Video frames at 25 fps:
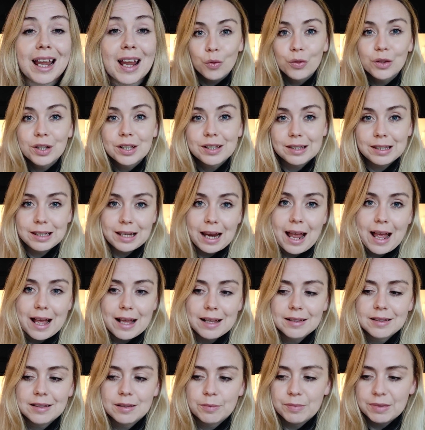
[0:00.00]
On the
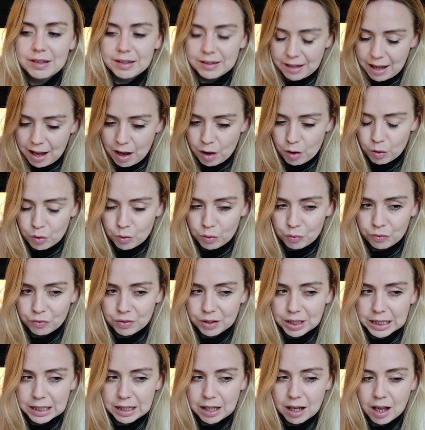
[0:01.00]
stairs
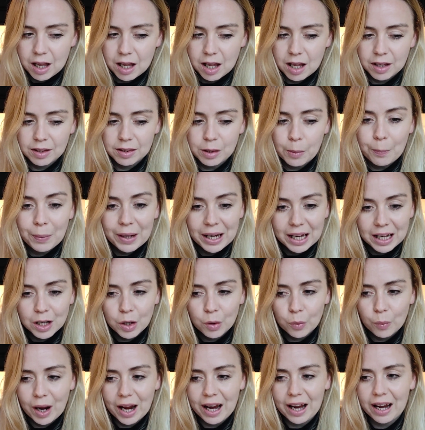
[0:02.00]
themselves, the
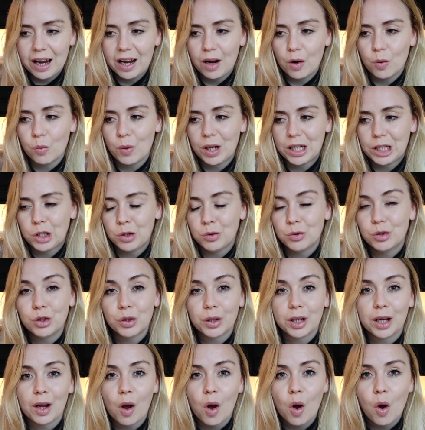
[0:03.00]
peel away, when you
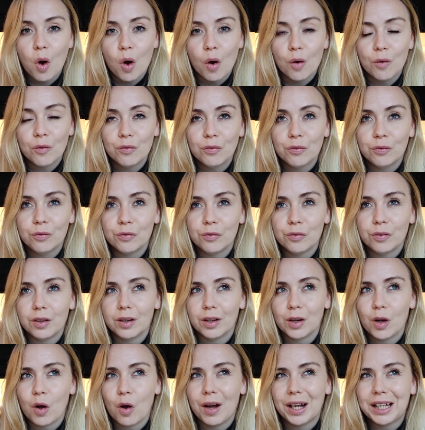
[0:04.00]
took it off,
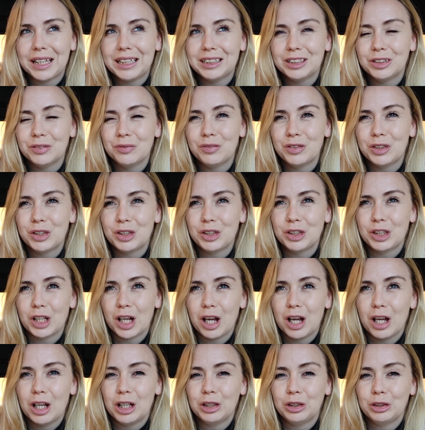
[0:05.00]
kind of
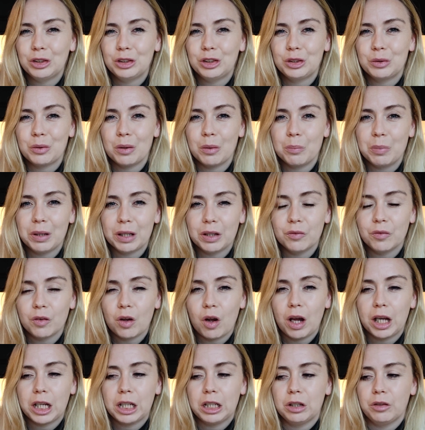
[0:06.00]
turned to a bit of
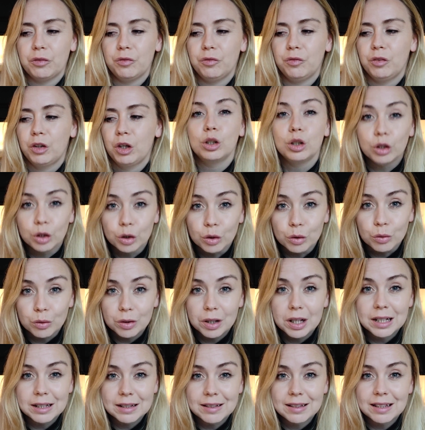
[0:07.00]
kind of glue
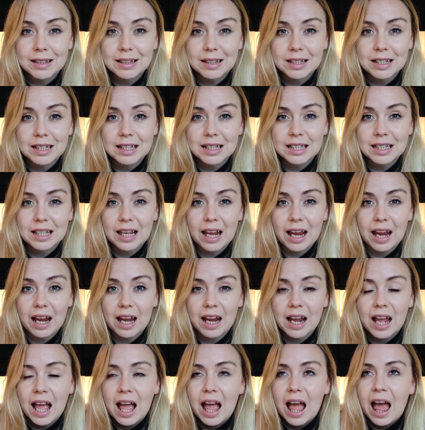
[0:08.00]

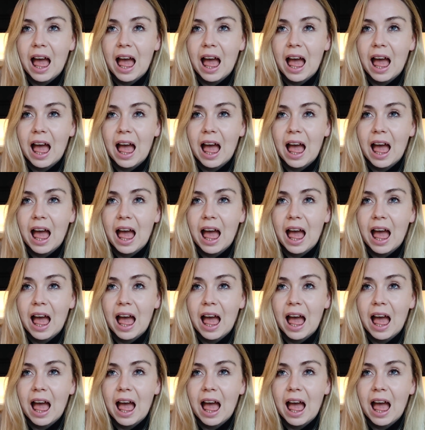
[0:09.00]
consistency.